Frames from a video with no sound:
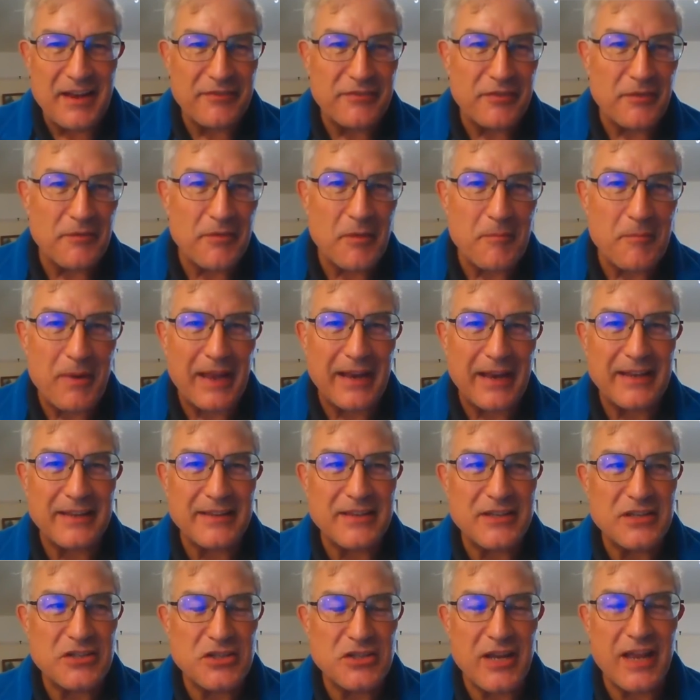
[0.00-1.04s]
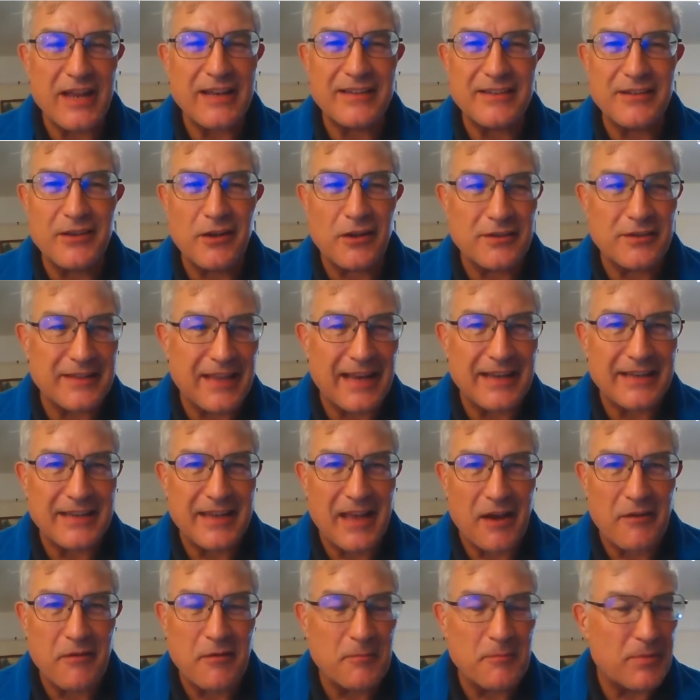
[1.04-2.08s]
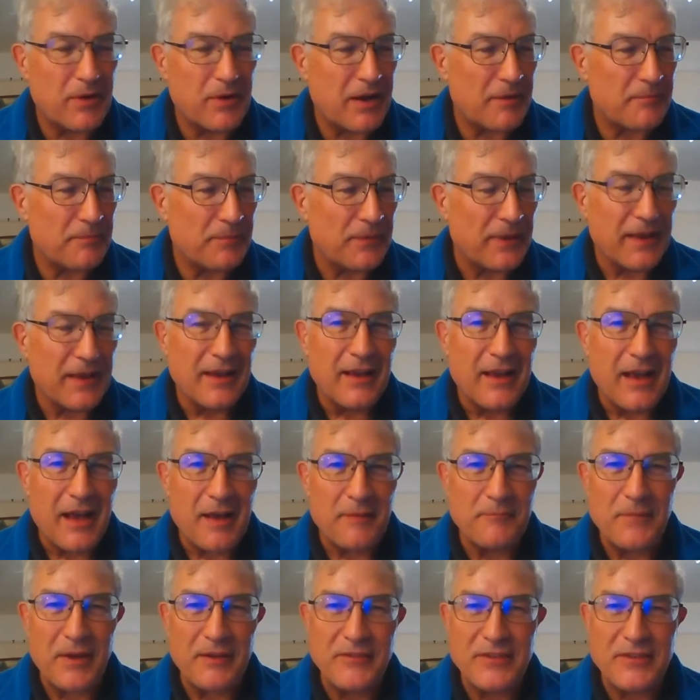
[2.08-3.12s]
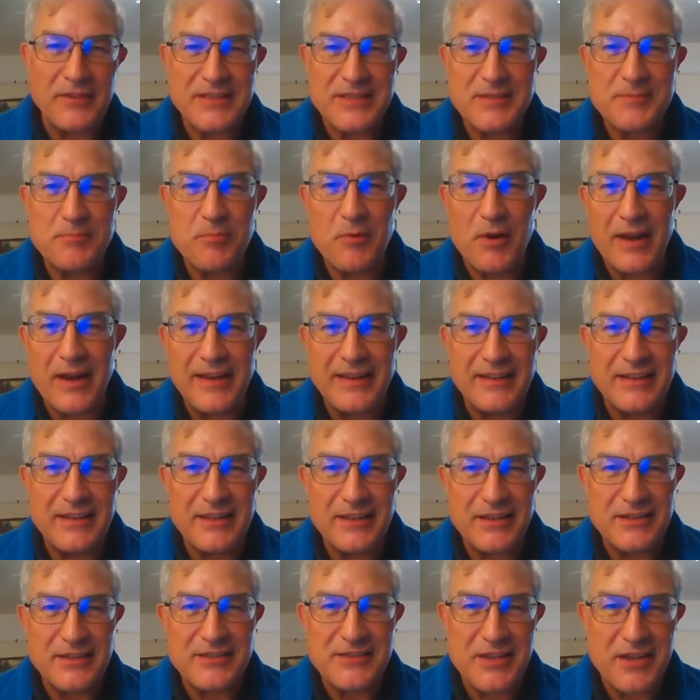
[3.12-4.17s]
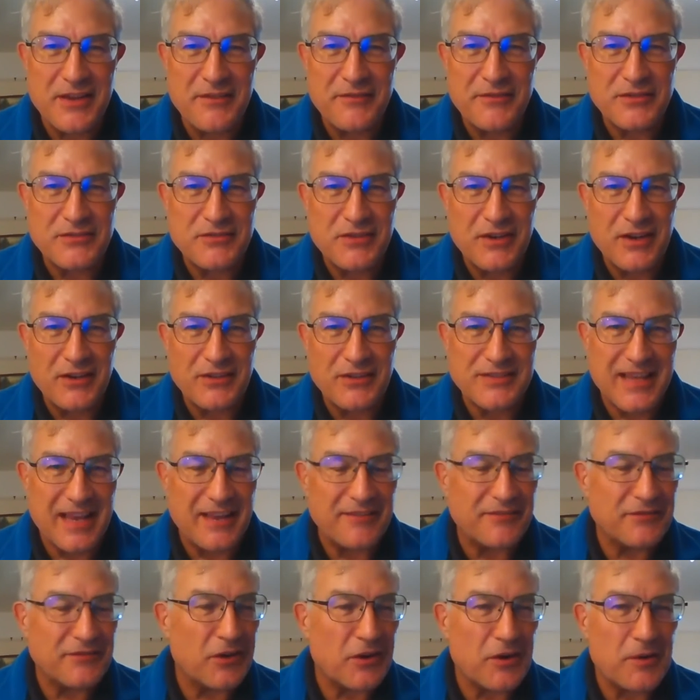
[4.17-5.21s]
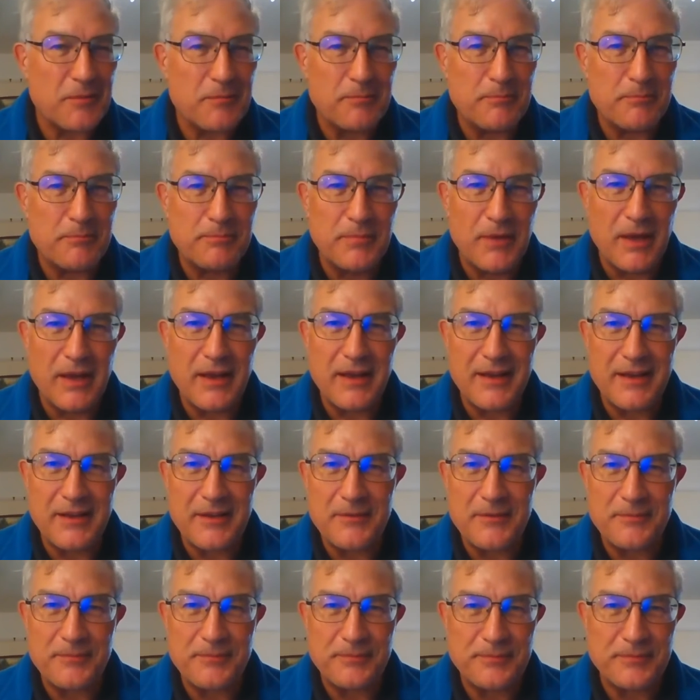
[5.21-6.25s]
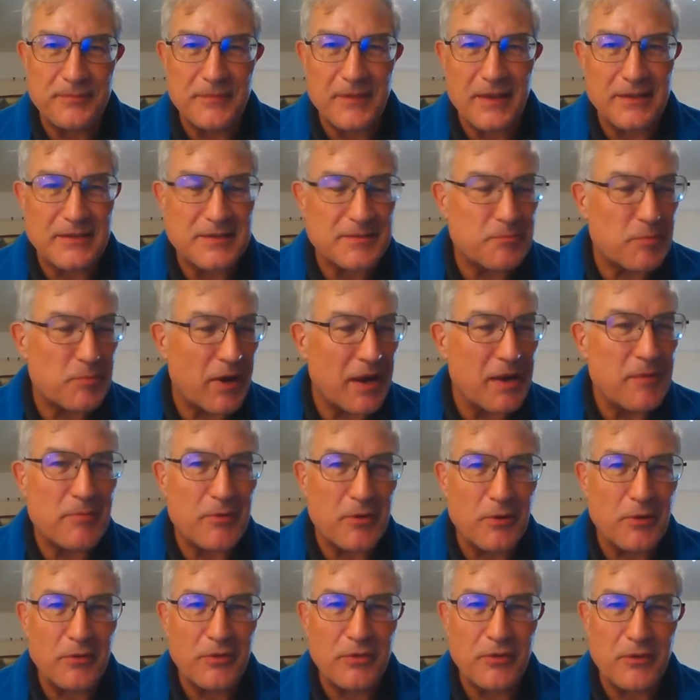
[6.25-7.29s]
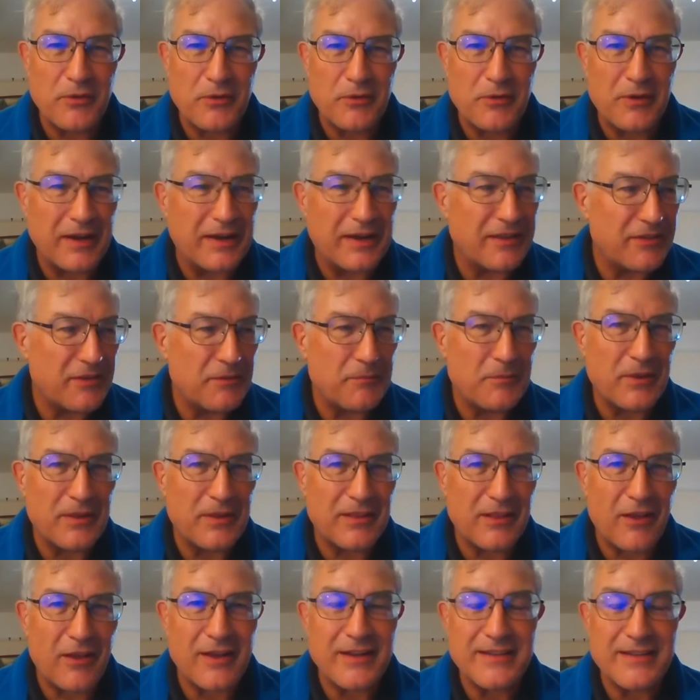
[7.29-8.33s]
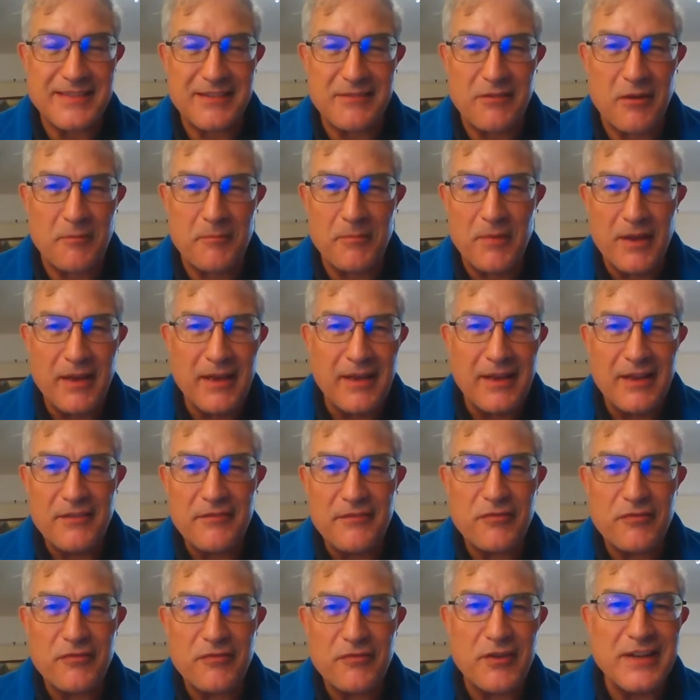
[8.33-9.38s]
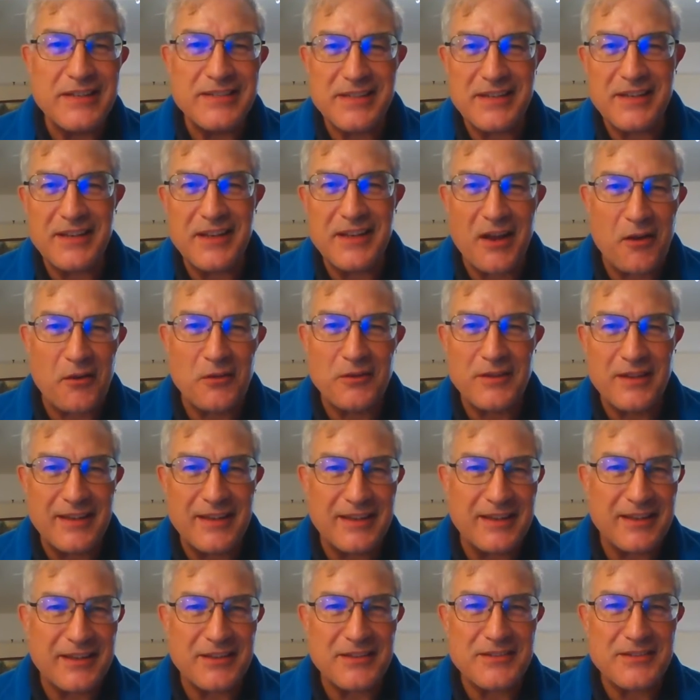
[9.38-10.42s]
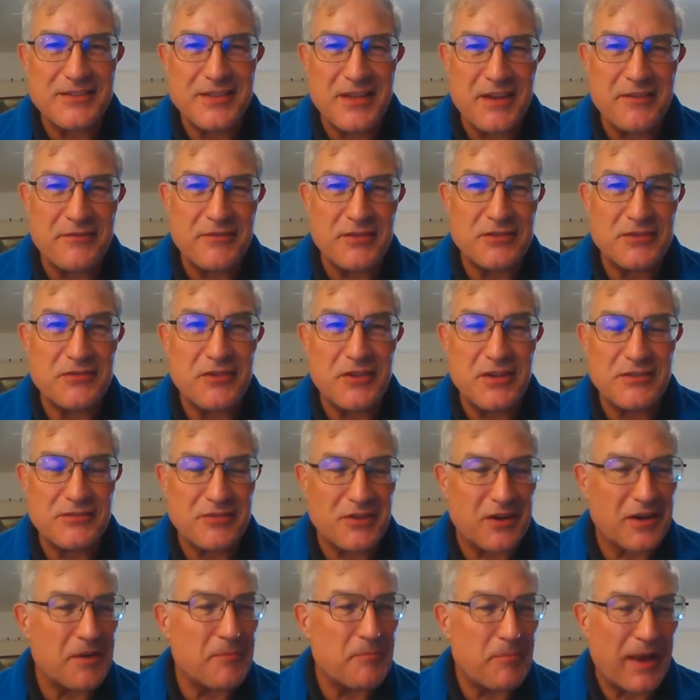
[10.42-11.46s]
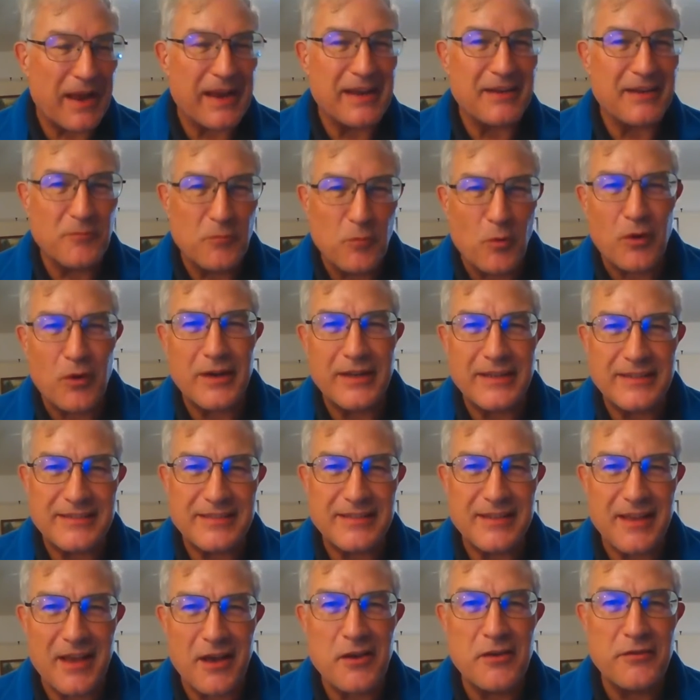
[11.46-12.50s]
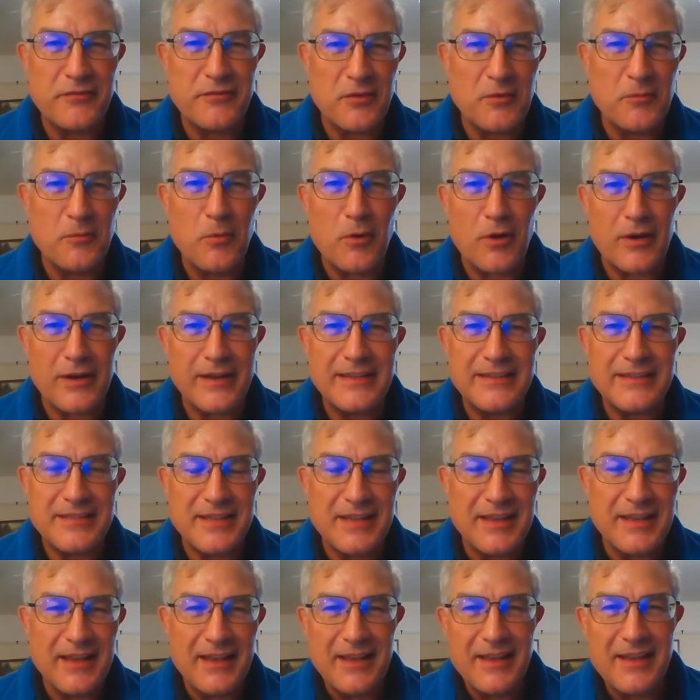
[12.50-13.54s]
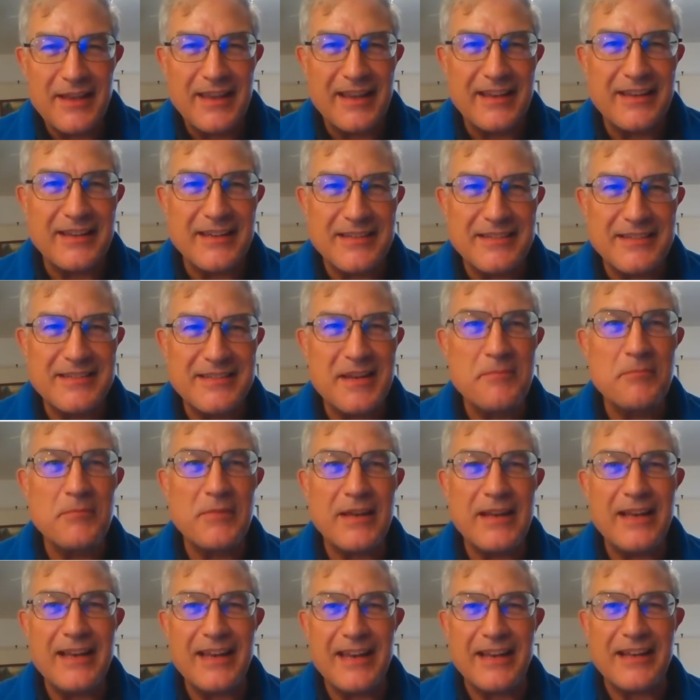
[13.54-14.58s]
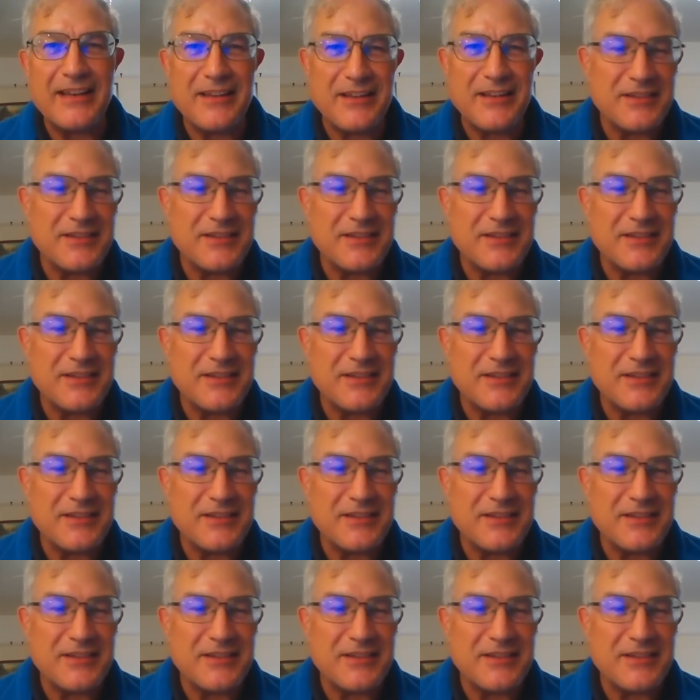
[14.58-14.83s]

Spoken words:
from the back of the shed and got that going. But I'm having to spray in the conservatory because I haven't got a spray booth or anything with light. So I'm freezing cold in the conservatory trying to paint white over white in a dimly lit